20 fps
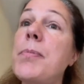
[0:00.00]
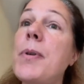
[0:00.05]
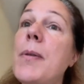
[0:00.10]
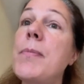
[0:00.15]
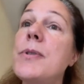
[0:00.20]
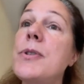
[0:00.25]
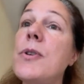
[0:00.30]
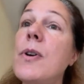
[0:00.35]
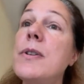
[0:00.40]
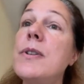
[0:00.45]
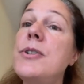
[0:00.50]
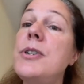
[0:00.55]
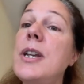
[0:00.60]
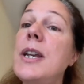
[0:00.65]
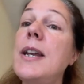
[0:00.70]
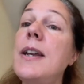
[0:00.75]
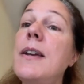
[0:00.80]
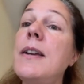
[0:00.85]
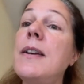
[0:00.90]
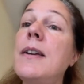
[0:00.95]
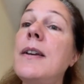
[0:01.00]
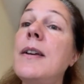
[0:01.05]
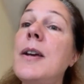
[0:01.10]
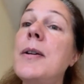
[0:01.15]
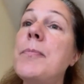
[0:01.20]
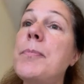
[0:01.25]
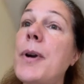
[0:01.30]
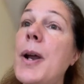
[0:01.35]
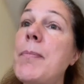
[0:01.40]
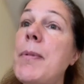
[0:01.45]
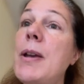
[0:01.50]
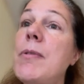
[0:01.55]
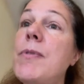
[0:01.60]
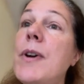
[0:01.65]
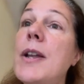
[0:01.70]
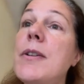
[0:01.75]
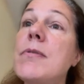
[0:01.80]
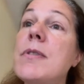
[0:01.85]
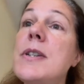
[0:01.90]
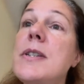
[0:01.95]
primatology, primate
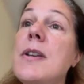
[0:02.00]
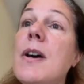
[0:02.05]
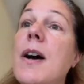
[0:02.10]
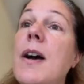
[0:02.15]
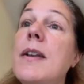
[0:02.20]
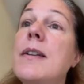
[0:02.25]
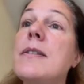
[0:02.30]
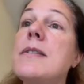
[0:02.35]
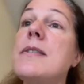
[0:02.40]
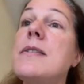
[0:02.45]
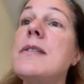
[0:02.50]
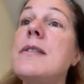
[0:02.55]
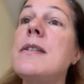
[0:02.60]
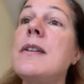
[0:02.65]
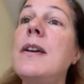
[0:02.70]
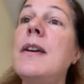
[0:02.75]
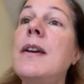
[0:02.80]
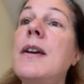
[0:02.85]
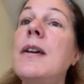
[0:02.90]
veterinary science,